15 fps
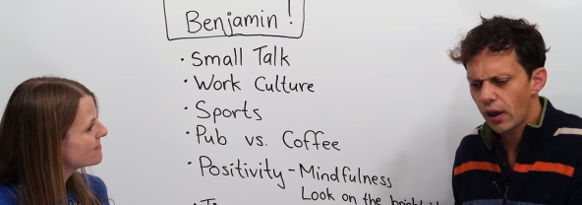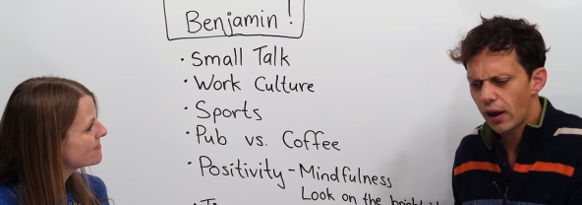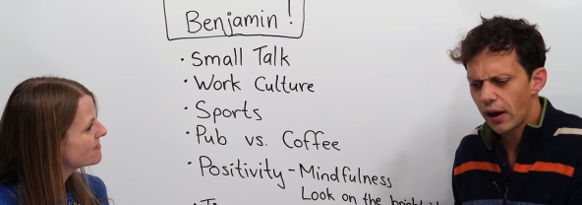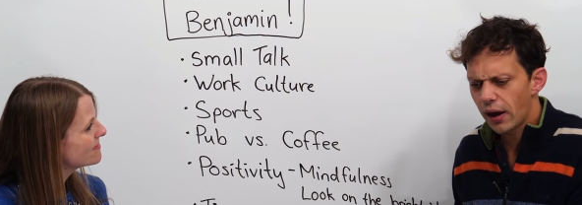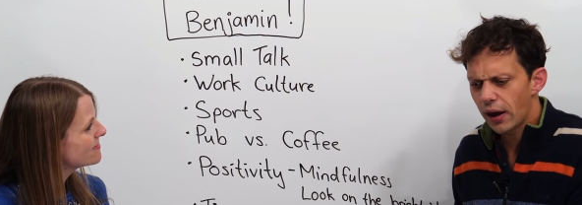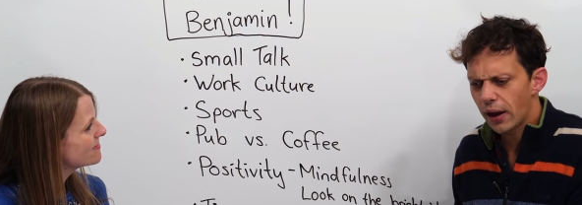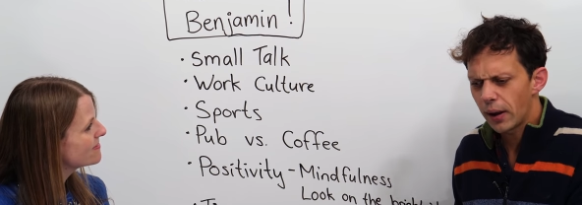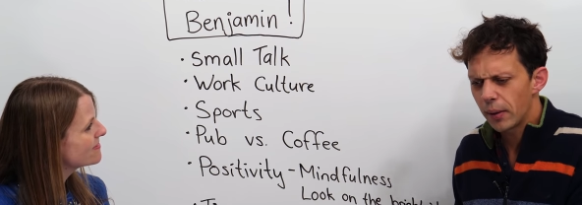
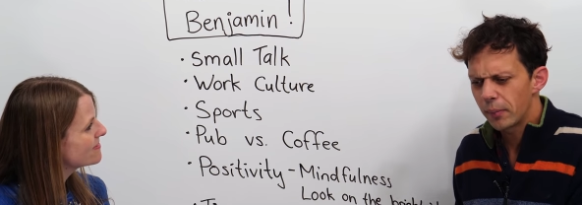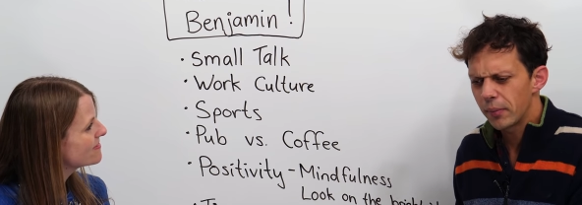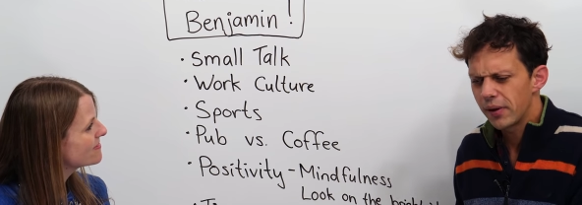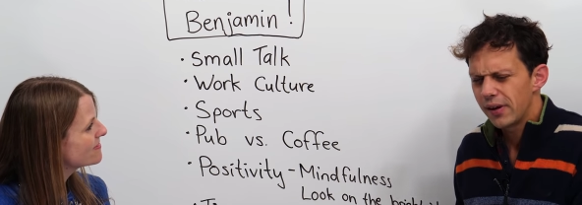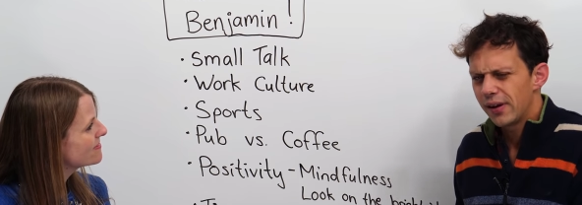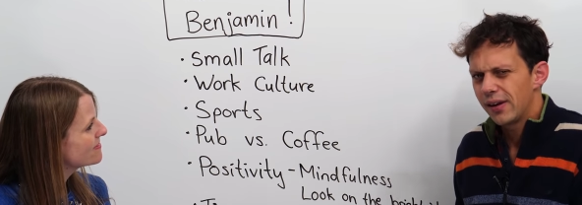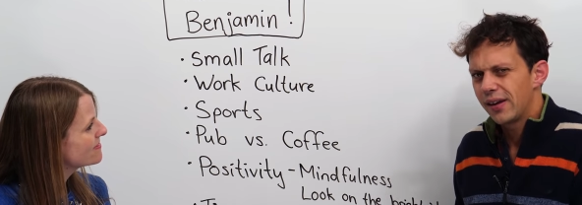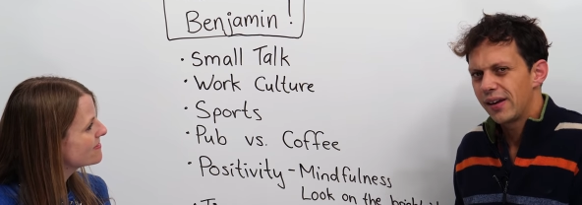Speaker 1: um,
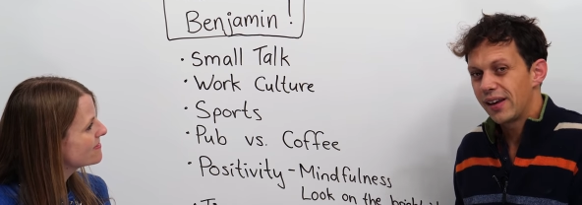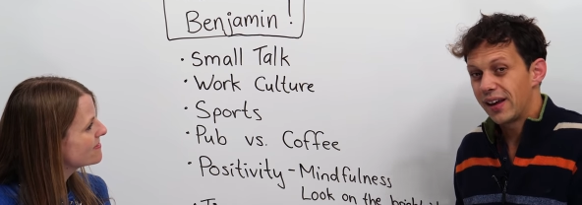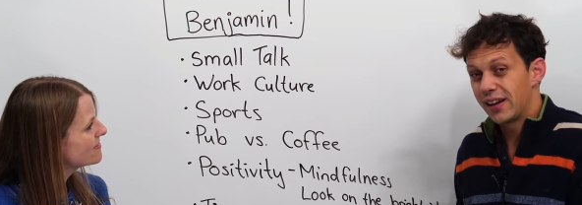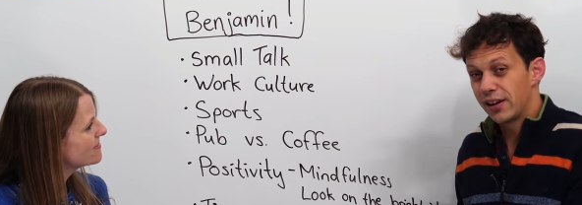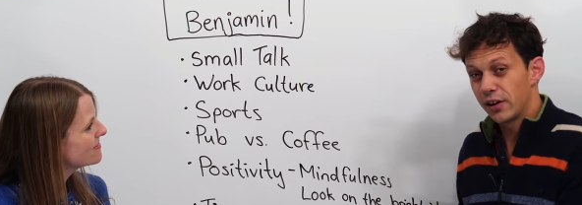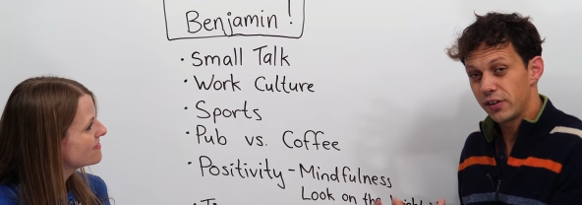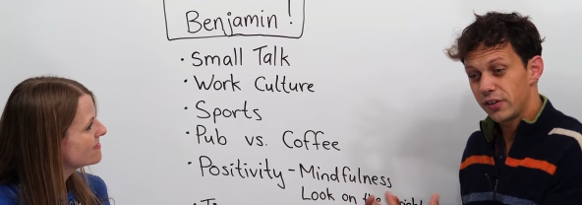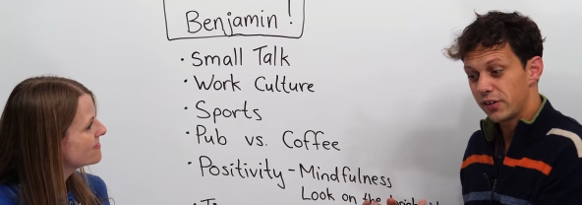
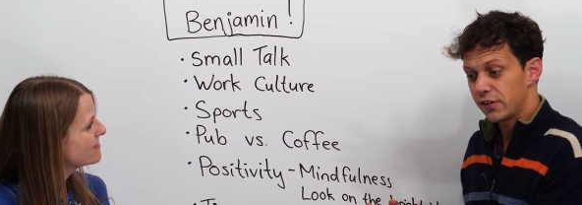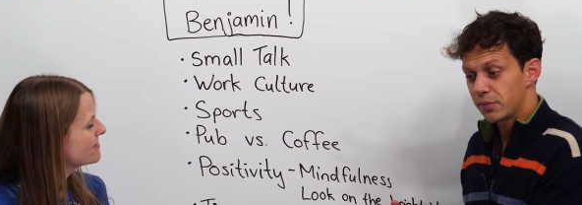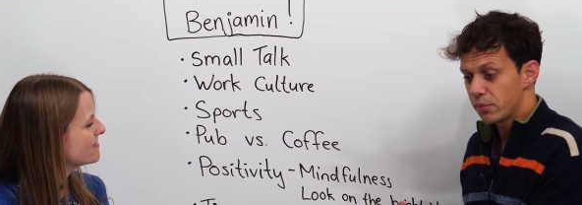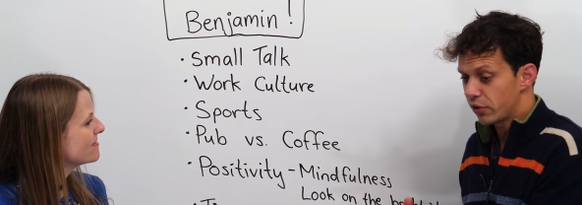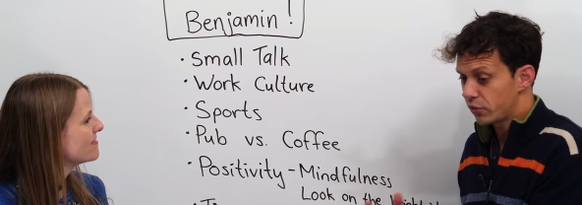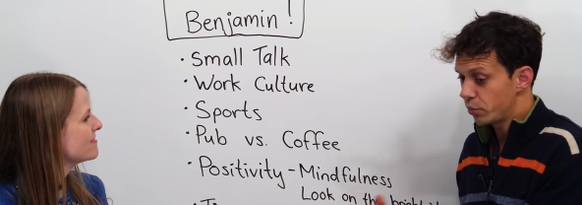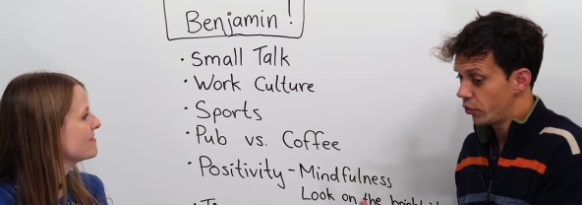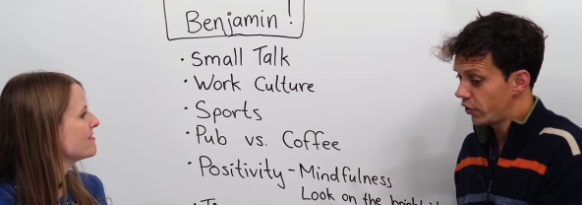and London's
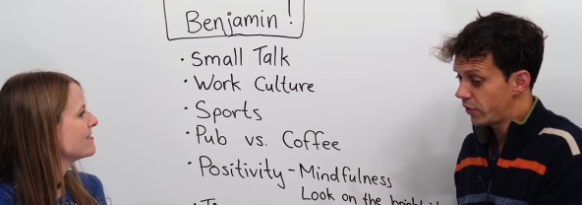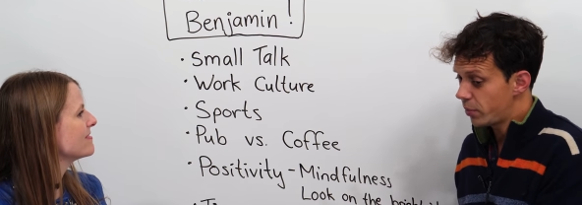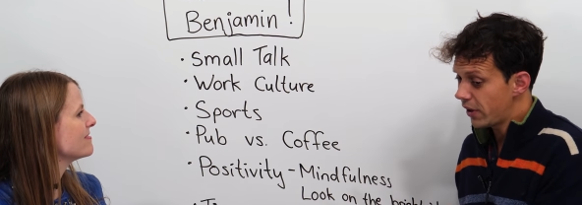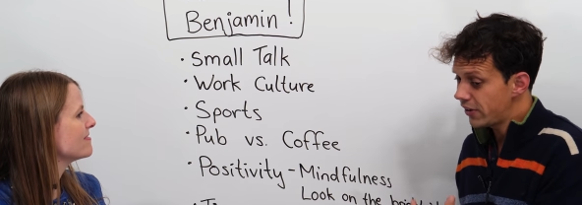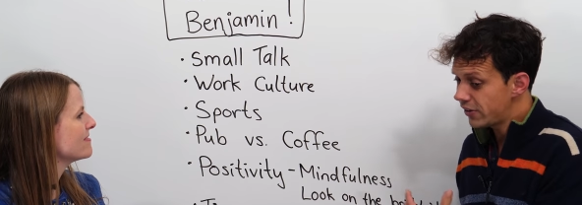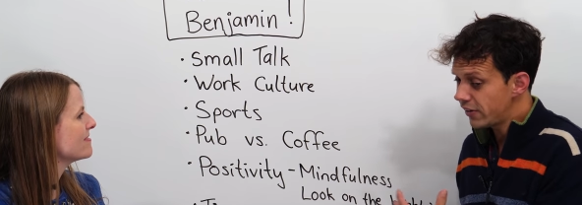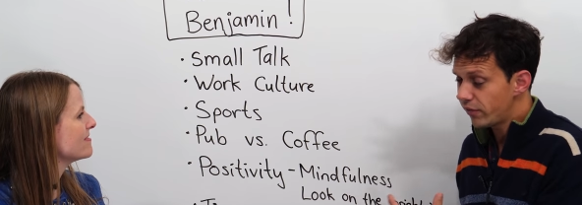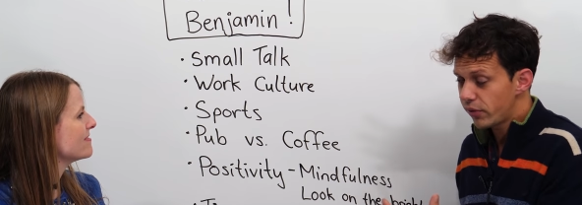much more
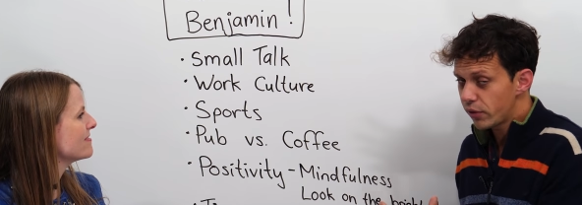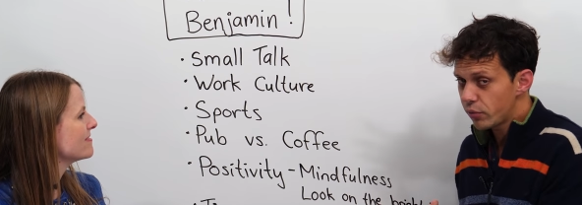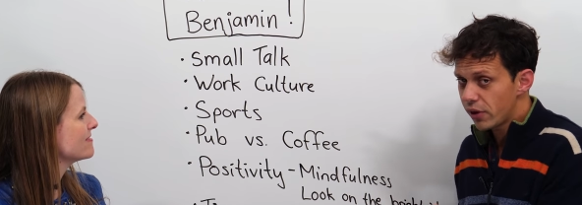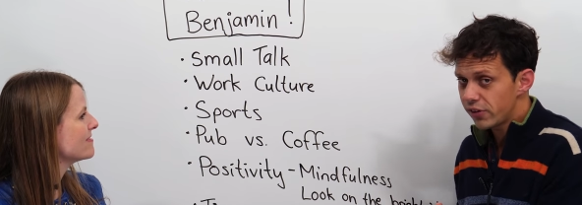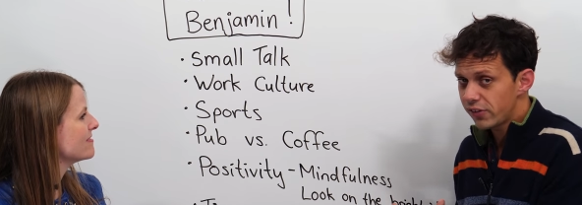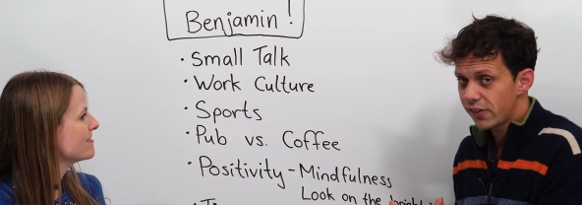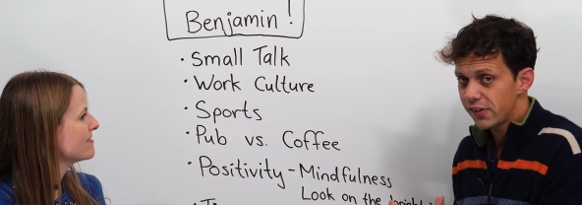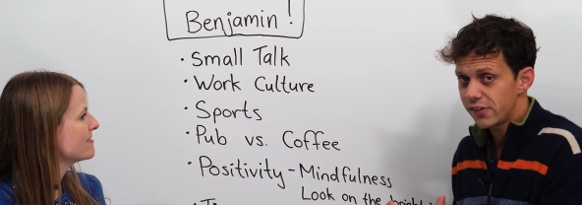expensive than the
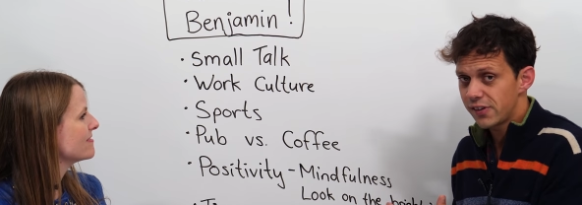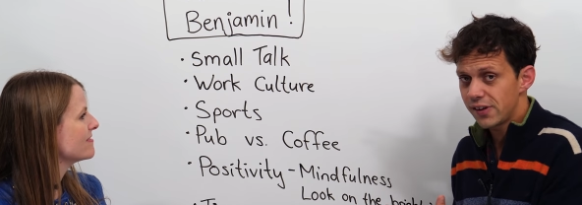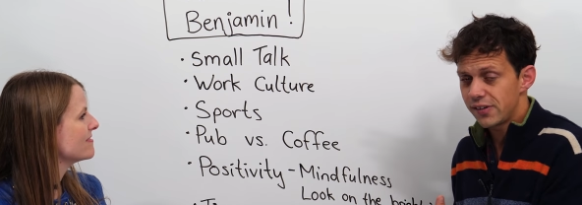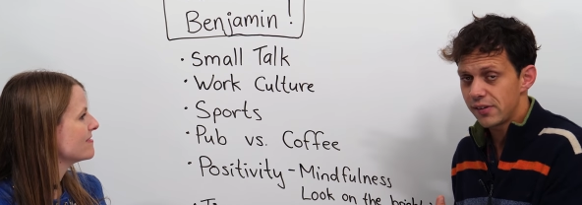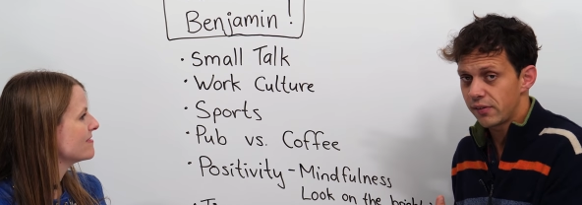rest of the city,